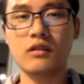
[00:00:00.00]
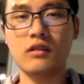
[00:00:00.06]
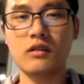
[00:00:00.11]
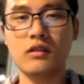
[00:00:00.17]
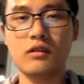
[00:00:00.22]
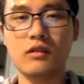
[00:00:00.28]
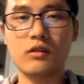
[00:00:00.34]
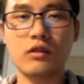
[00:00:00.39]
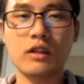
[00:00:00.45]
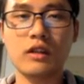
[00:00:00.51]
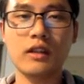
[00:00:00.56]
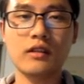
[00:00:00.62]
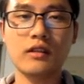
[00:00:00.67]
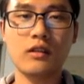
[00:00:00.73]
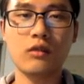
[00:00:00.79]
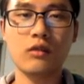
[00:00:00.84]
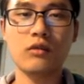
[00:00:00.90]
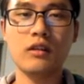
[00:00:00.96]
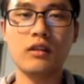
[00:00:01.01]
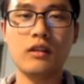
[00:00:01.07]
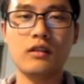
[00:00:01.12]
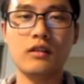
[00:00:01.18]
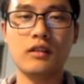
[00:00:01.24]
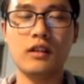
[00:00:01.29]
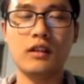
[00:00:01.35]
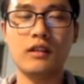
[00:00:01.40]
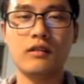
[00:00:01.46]
The stochastic gradient
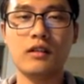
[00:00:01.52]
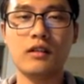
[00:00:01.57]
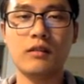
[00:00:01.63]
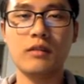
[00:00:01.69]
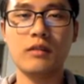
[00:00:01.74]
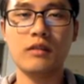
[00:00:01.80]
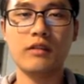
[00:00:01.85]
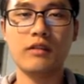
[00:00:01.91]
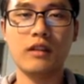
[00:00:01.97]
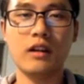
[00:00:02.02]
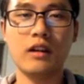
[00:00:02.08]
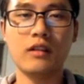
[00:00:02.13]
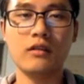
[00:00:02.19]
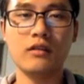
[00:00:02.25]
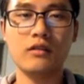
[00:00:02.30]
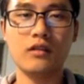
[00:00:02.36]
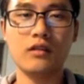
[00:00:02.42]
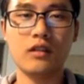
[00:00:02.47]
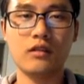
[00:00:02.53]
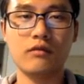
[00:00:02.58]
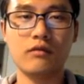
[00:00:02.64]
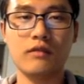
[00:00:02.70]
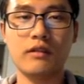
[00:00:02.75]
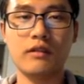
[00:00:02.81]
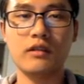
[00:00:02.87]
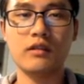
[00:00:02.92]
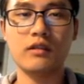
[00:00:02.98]
descent compared with others is
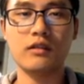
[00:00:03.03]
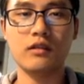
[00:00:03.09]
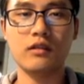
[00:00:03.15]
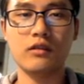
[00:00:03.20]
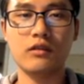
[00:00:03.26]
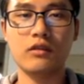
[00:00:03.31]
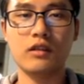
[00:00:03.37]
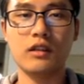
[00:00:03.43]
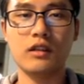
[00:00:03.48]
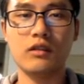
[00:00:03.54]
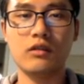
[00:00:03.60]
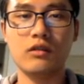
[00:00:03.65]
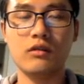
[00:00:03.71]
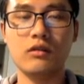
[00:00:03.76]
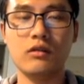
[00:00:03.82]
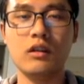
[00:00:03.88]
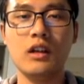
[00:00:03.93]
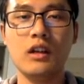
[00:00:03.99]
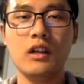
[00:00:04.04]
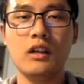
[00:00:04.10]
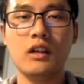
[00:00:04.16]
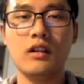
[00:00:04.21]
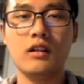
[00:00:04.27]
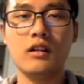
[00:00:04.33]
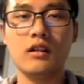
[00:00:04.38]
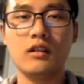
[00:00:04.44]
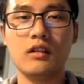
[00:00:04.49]
very slow to get to
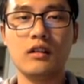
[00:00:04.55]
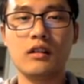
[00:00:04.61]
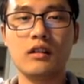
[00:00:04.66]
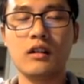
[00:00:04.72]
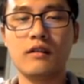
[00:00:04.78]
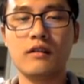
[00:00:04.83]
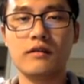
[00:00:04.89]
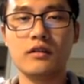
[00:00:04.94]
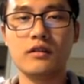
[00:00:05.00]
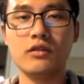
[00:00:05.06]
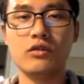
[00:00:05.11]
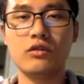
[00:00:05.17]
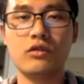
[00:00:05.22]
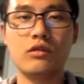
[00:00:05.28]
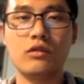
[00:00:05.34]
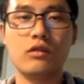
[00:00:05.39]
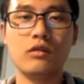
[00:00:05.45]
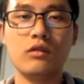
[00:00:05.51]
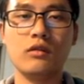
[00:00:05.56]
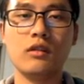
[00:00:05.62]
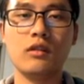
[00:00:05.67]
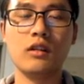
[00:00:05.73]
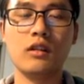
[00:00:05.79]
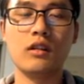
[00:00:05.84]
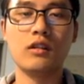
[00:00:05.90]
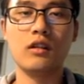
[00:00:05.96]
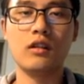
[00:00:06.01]
the converge to
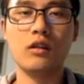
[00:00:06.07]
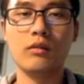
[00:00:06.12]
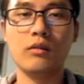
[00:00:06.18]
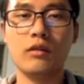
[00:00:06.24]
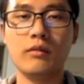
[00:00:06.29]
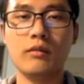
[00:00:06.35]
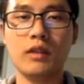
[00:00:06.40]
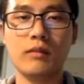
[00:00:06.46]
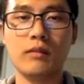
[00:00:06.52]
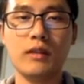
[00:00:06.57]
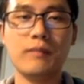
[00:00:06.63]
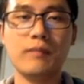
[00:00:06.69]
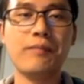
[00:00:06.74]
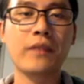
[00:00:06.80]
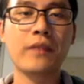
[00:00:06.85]
the global minimum.